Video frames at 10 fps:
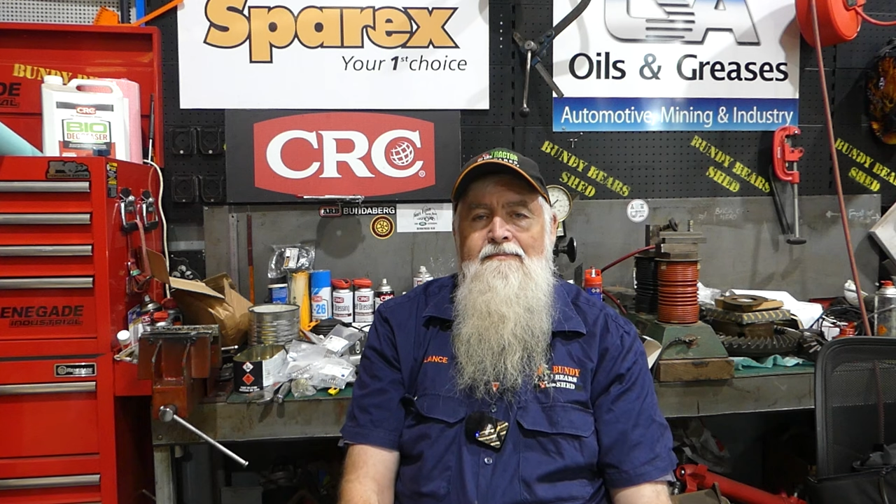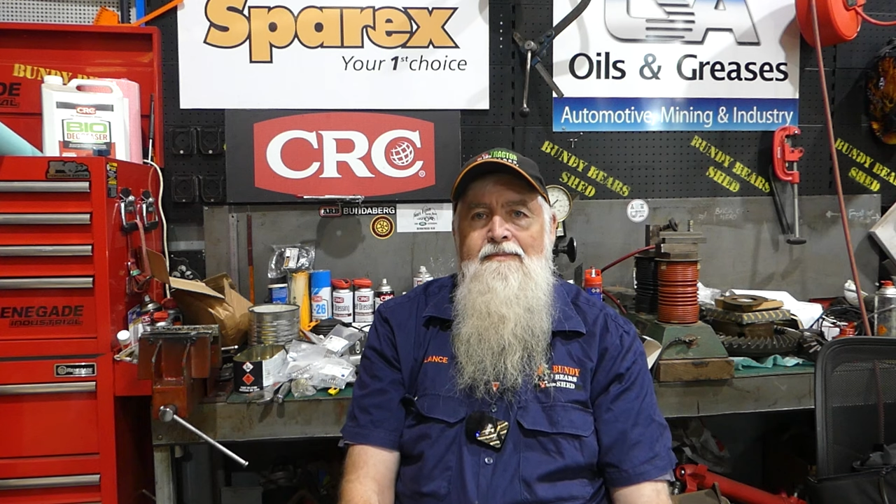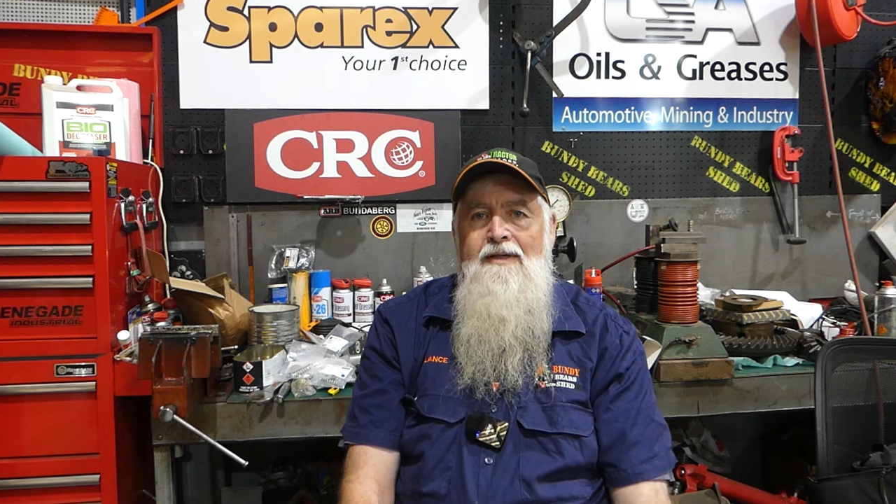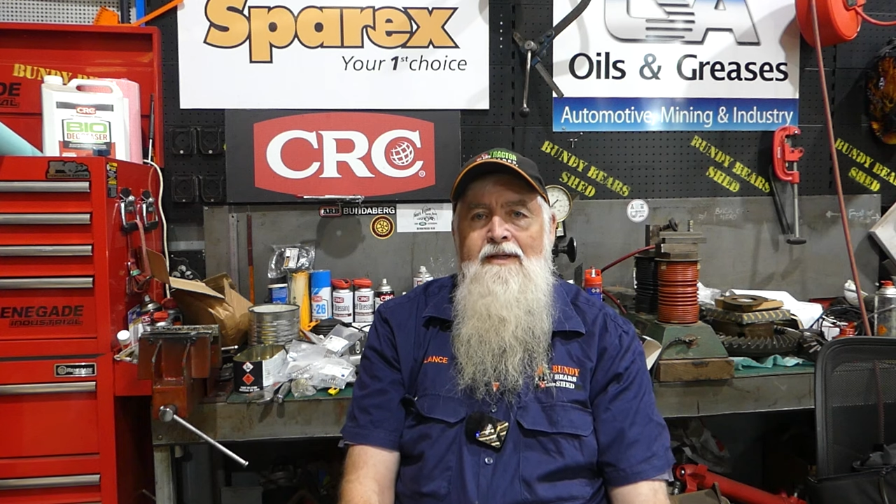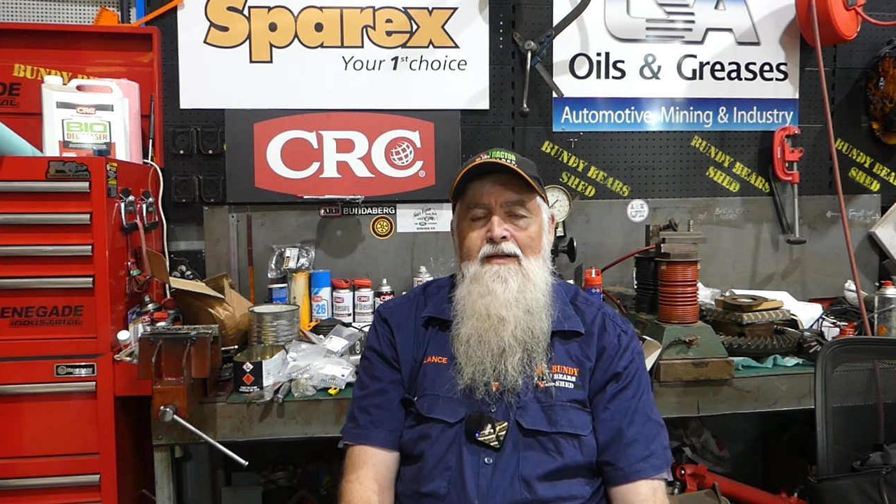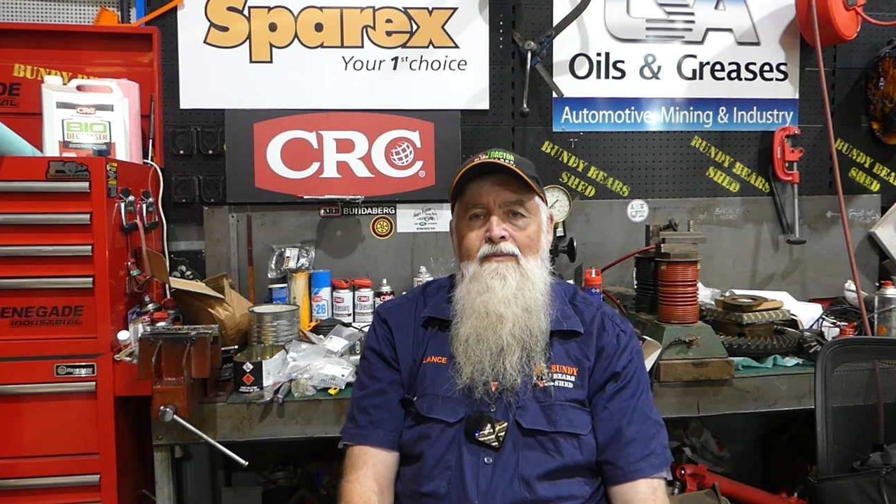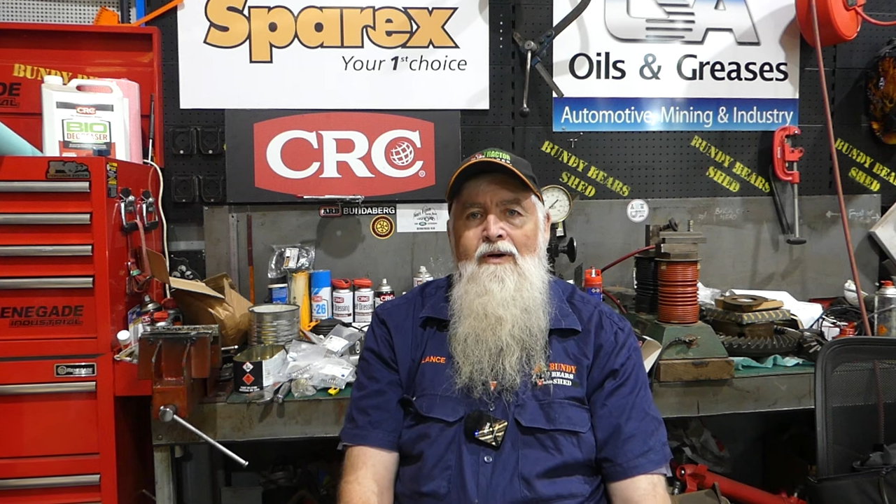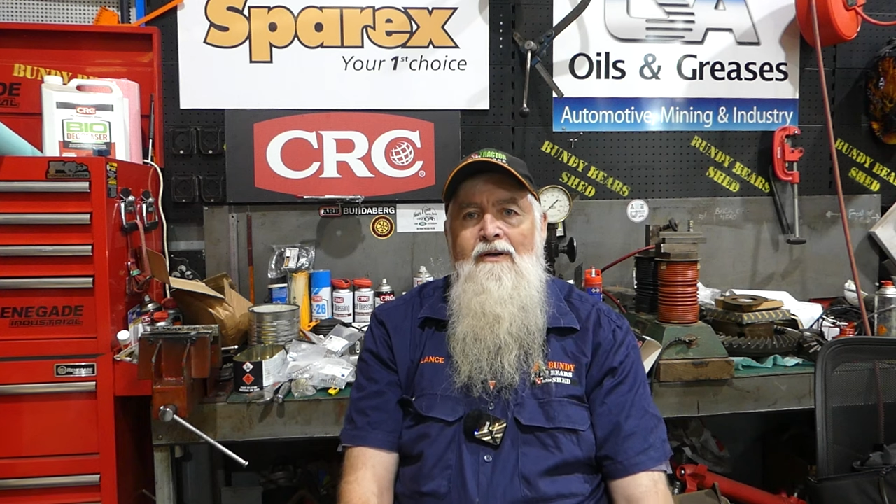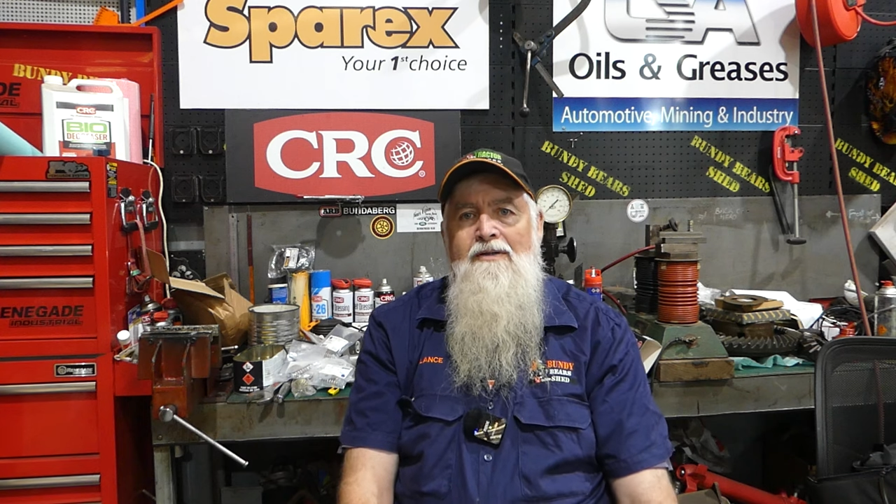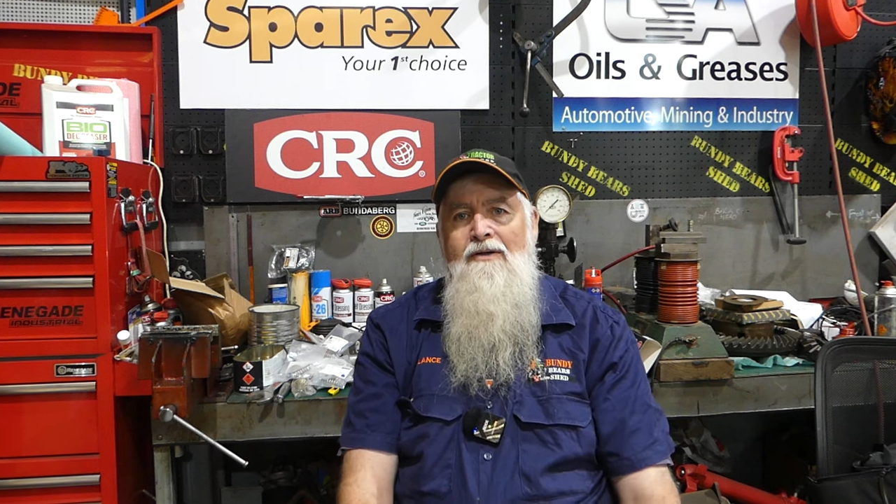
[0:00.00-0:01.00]
in a little
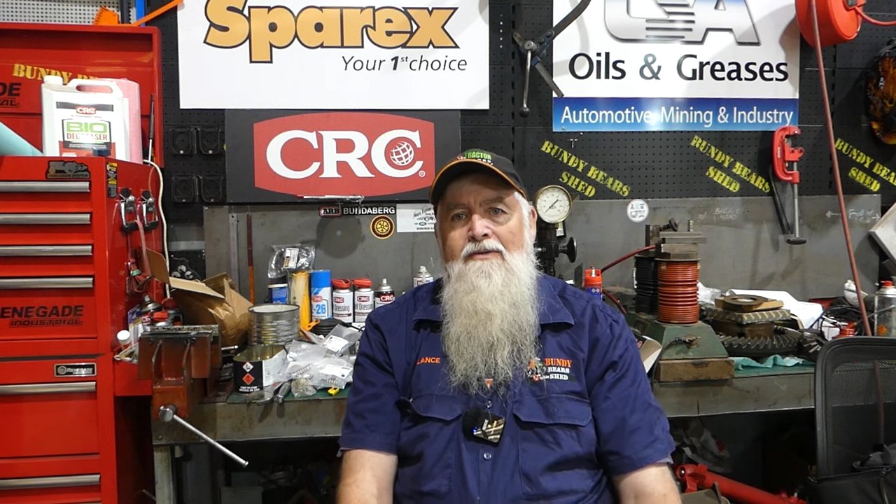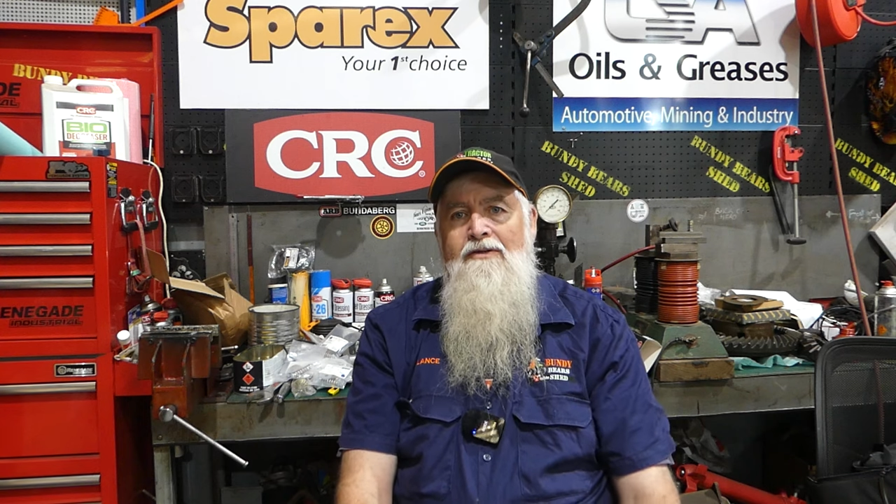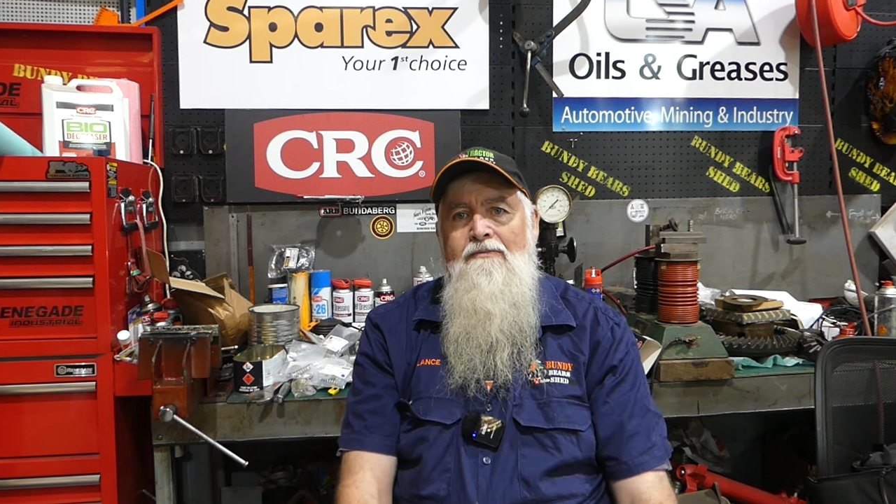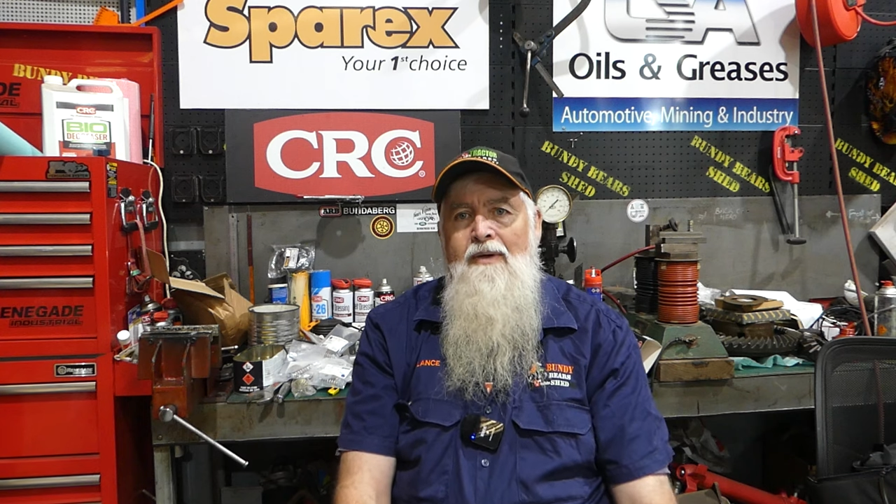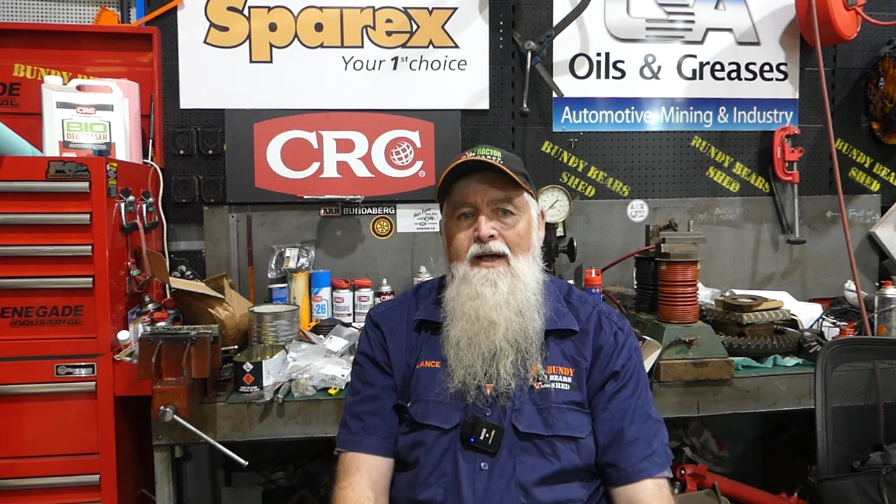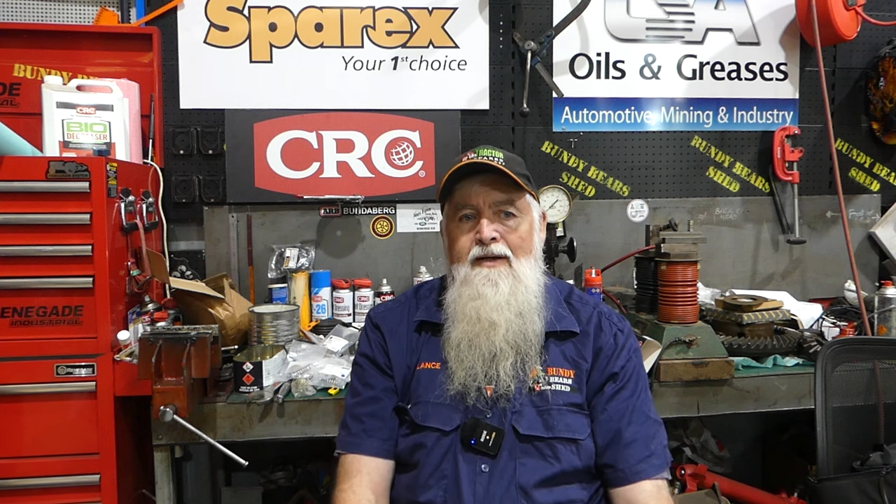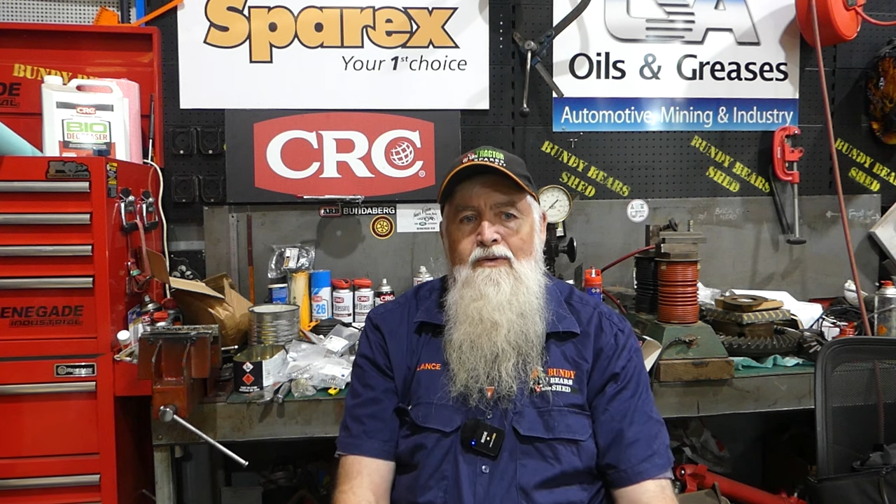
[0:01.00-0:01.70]
while, it's not too bad.